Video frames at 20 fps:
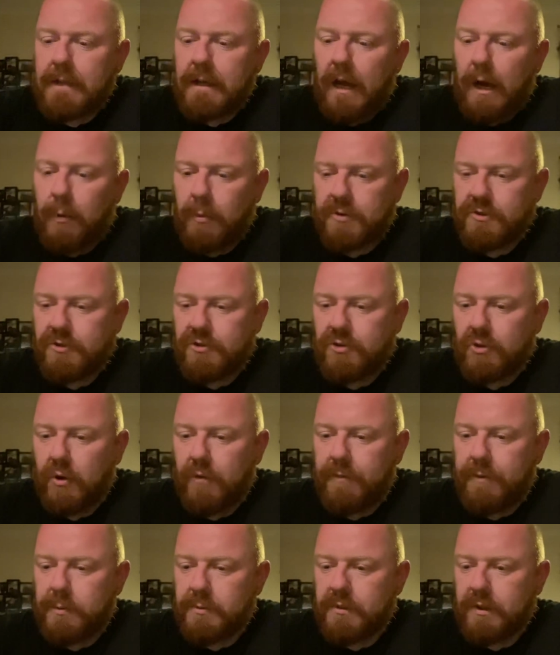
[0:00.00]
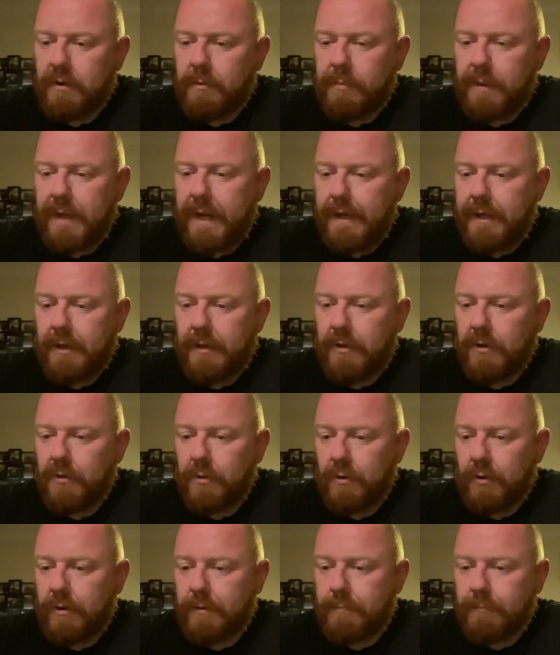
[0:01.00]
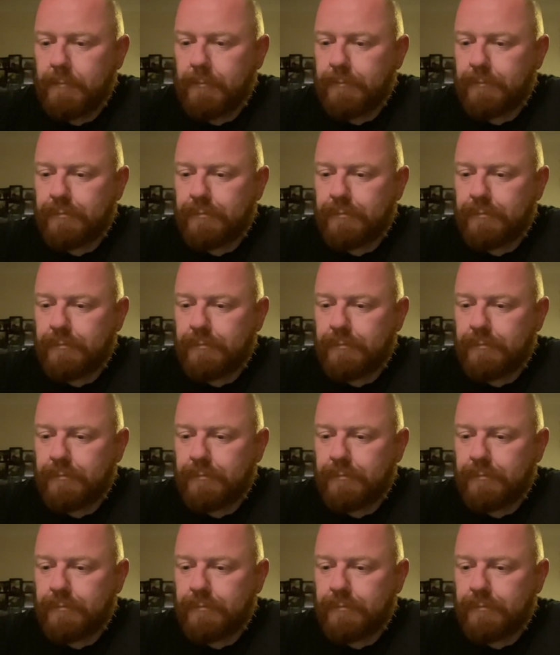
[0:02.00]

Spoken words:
I wasn't sure if it was going to be any good or not.